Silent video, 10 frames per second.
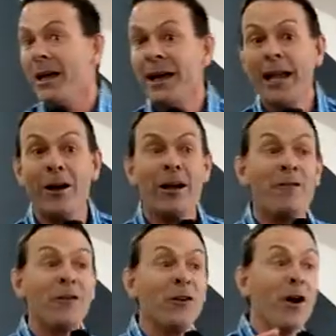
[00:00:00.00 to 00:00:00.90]
Now,
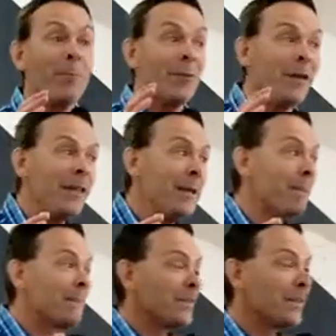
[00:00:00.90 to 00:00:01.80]
if you're like
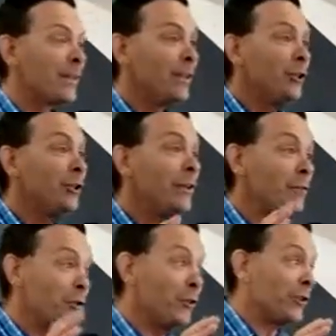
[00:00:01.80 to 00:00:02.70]
me, you
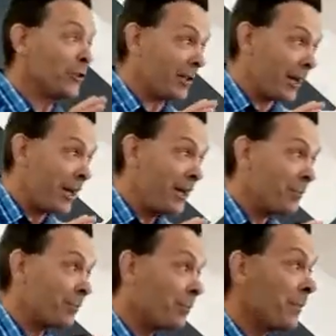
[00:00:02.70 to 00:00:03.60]
never do this,
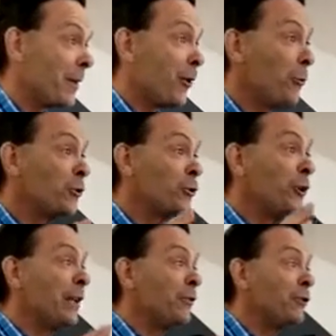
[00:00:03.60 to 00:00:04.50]
okay? I'm sure
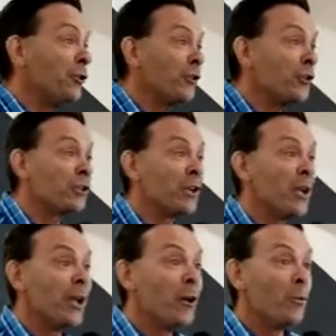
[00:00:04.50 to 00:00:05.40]
you never do this.